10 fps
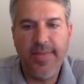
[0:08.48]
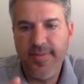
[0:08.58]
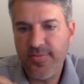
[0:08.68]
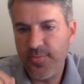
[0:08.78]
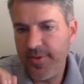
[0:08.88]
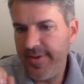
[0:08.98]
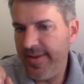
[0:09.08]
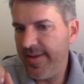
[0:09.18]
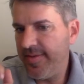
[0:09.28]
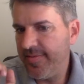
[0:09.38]
this one
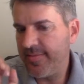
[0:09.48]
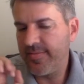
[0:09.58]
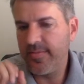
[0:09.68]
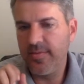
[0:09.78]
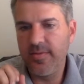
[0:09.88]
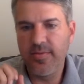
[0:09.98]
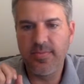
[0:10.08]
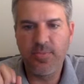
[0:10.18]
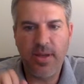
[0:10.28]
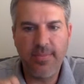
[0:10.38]
is
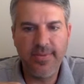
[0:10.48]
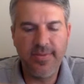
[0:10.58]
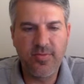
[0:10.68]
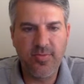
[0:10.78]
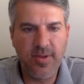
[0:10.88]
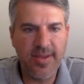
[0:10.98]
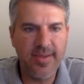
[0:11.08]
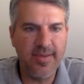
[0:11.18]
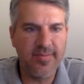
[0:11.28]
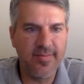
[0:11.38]
probably the
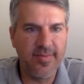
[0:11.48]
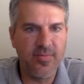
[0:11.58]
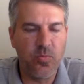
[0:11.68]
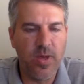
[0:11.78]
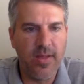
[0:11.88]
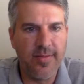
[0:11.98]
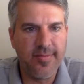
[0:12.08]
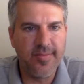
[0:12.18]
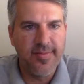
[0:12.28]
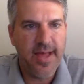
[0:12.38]
trickiest as well.
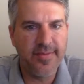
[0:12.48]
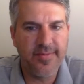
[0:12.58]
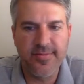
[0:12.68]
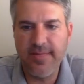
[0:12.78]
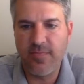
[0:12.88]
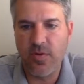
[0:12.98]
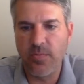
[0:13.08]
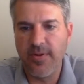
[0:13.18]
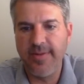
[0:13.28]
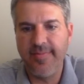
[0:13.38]
It's not as
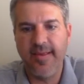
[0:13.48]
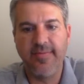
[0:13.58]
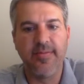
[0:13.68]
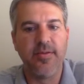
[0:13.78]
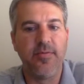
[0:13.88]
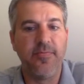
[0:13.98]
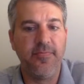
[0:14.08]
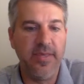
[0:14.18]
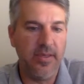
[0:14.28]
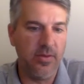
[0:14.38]
straightforward. It takes a little
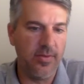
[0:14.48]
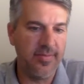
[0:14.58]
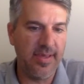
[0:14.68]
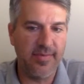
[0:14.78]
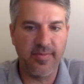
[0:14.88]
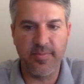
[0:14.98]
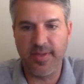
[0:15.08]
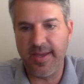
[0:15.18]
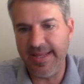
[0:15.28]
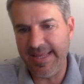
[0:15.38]
feel, it takes some
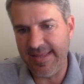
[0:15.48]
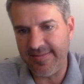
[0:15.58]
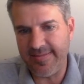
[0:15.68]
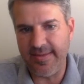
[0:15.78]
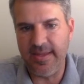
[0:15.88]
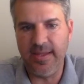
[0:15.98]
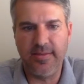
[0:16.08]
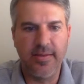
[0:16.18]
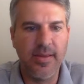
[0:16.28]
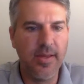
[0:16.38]
gut
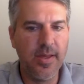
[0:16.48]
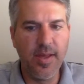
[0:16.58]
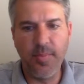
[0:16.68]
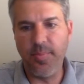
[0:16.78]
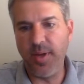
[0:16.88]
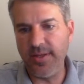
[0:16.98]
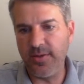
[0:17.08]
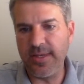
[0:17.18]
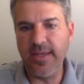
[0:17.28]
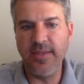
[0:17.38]
instinct, but
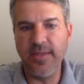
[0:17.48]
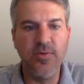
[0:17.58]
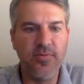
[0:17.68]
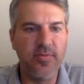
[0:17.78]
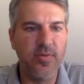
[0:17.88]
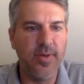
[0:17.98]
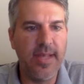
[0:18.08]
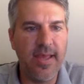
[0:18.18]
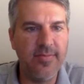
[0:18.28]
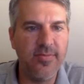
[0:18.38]
you'll get used to it
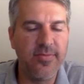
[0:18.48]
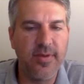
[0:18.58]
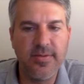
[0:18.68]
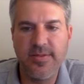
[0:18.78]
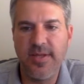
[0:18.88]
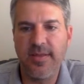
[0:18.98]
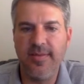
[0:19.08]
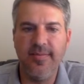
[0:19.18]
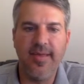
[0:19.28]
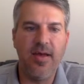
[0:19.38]
as you start to check
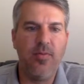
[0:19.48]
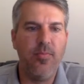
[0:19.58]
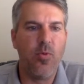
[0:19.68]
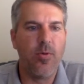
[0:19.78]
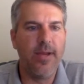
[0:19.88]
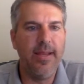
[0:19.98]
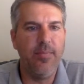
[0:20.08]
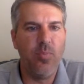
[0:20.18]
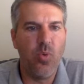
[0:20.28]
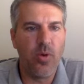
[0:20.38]
these out more
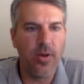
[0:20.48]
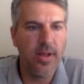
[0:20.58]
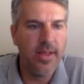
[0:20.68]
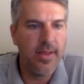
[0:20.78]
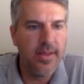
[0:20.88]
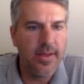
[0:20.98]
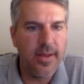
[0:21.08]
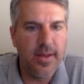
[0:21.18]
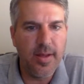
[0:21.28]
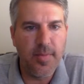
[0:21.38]
and more.
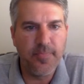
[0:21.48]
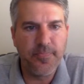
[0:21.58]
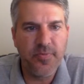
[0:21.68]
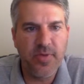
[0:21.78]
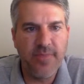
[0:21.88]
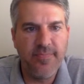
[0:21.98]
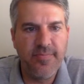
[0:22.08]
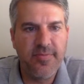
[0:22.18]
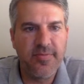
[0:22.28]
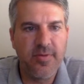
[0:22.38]
Um, so I've
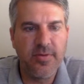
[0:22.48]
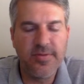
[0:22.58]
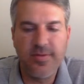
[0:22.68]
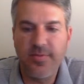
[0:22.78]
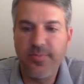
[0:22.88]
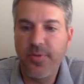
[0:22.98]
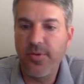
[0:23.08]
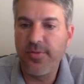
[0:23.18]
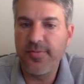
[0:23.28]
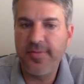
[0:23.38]
searched just
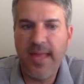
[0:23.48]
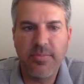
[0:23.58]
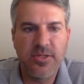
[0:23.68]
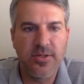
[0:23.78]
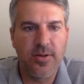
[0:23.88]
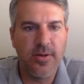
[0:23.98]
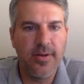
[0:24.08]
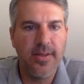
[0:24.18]
Pearl Snap shirt,